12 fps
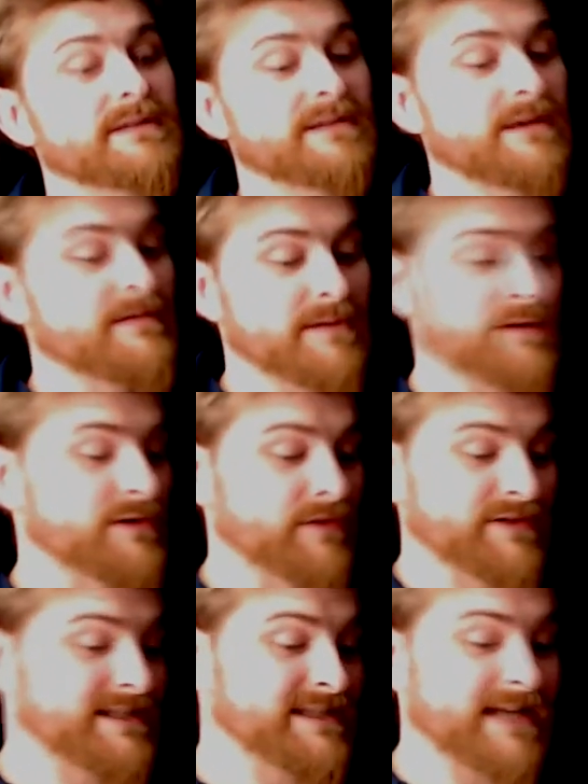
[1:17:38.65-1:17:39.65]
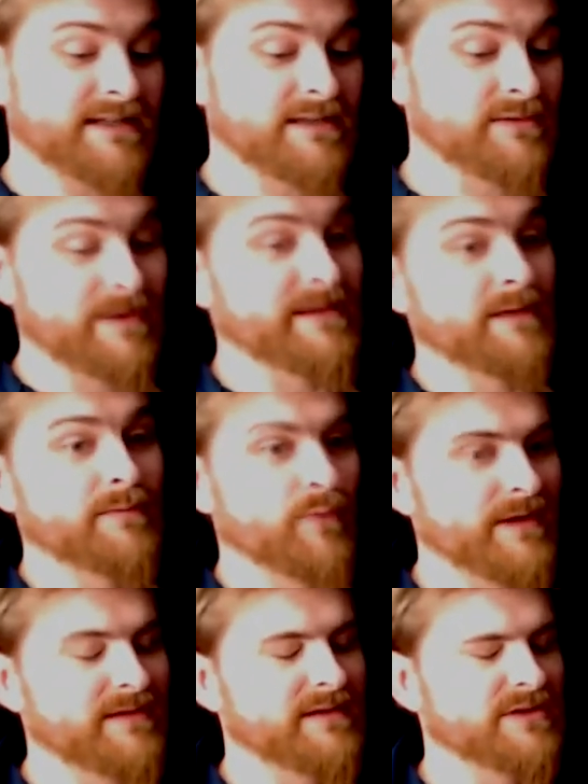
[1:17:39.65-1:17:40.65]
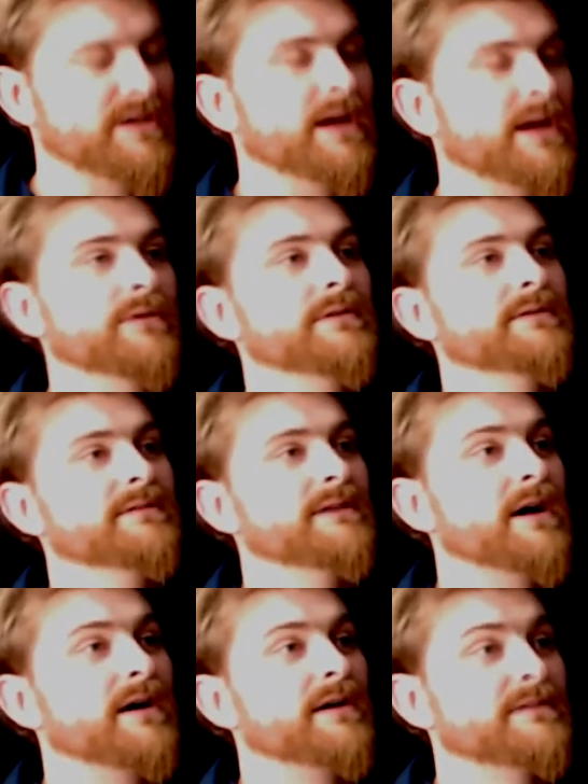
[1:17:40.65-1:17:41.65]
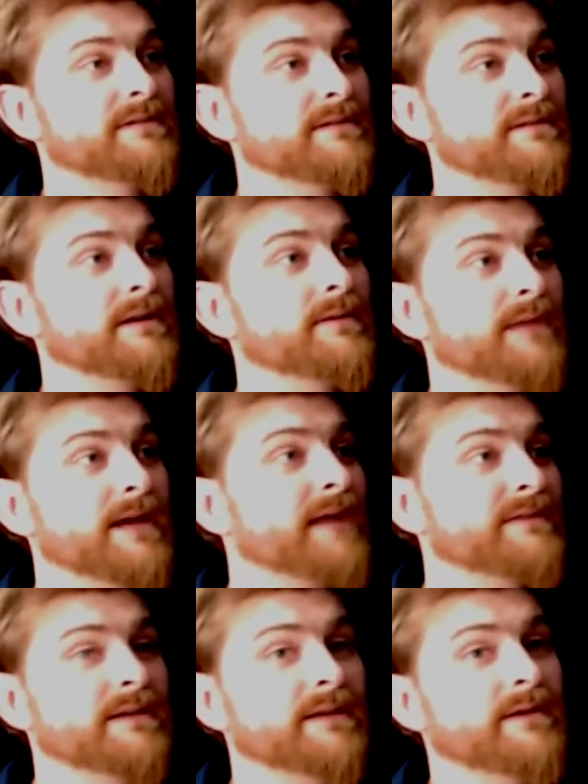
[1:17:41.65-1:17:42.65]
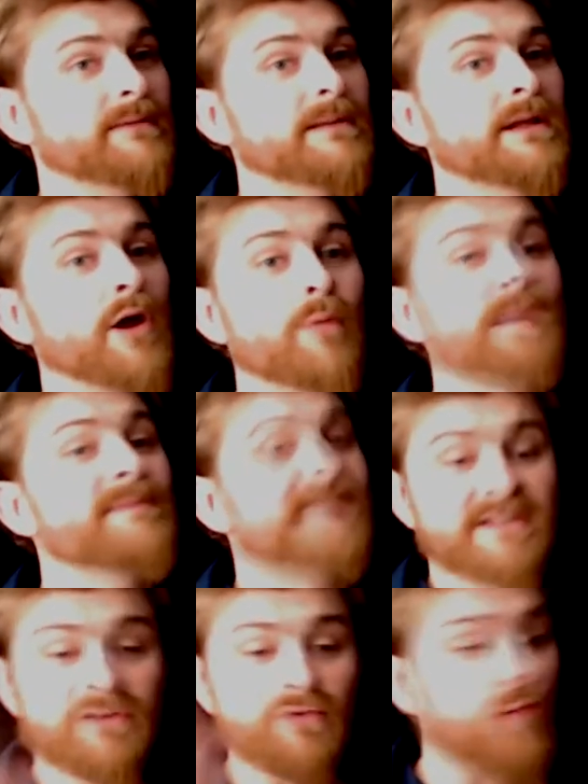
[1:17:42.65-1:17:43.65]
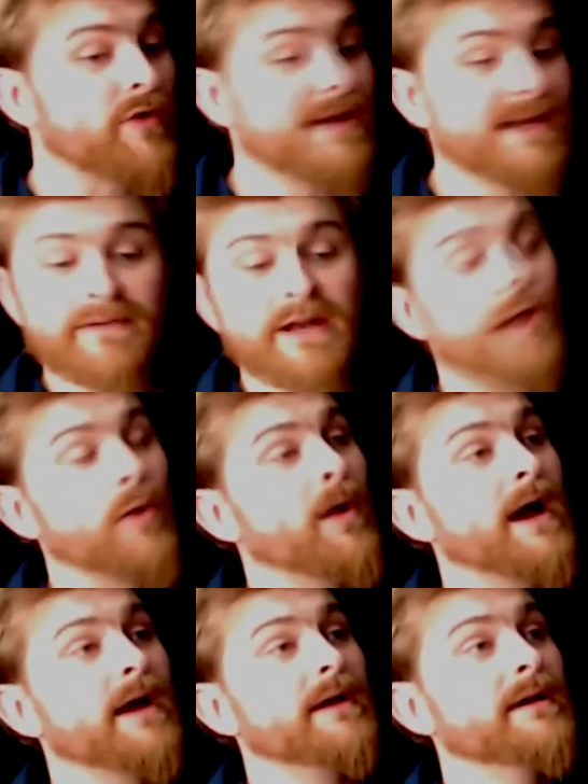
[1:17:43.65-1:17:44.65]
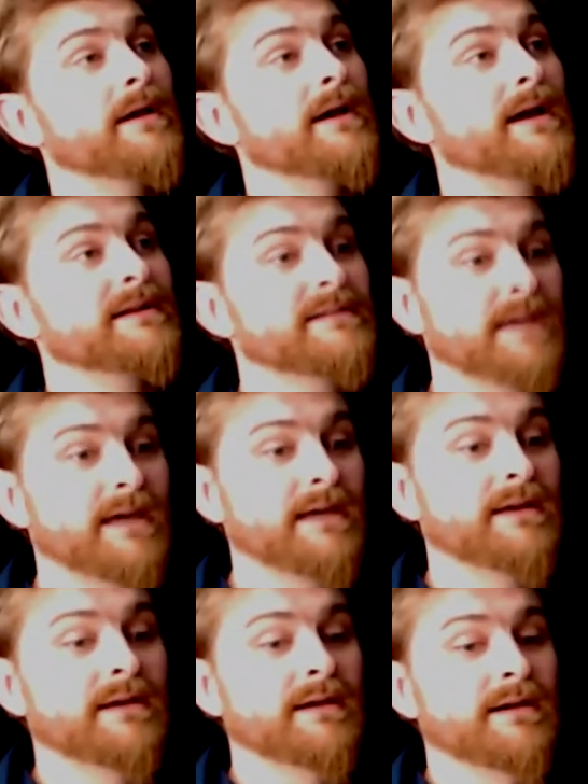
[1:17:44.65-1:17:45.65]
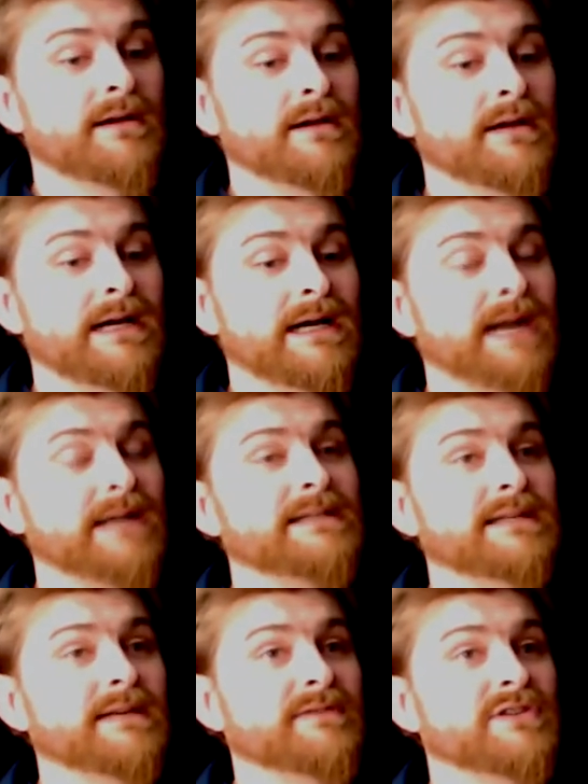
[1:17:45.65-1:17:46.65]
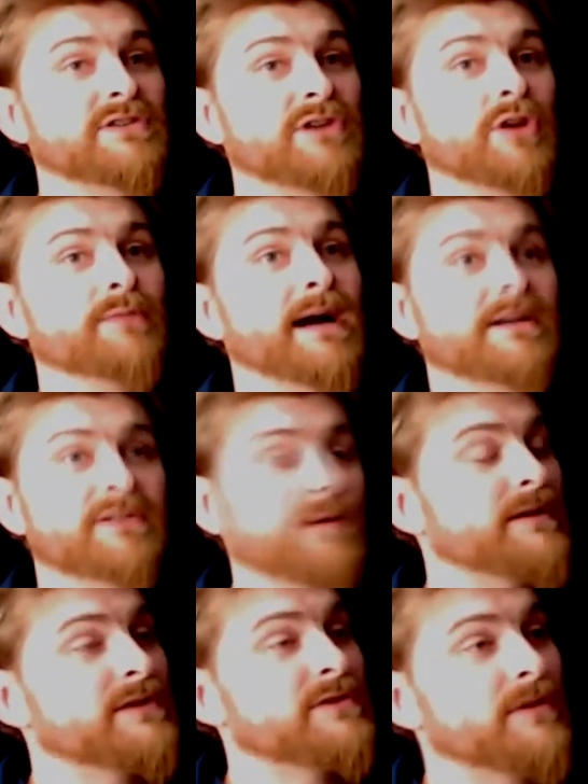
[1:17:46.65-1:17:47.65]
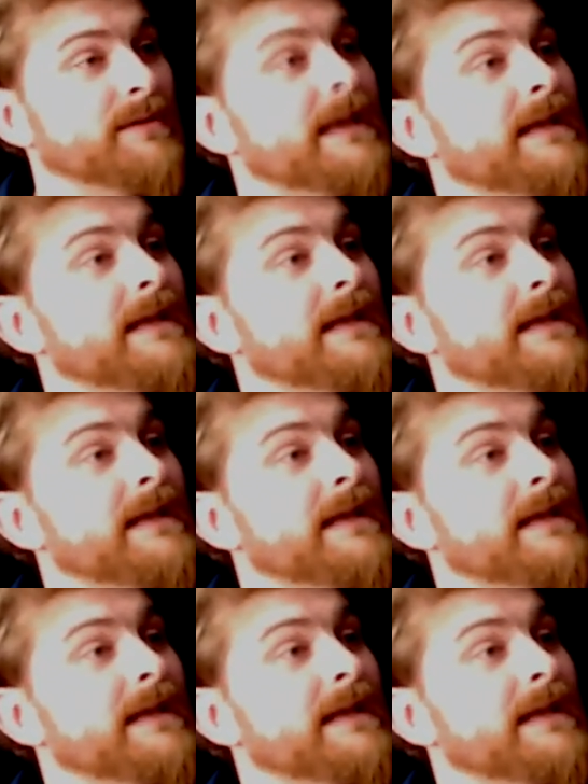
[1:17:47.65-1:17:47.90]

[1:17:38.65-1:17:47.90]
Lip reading: So, because obviously Sasuke's with him with the geode. They're asked, we have to give up. Or maybe Sasuke's already given it away and he's saying, I need to give this geode back so they stop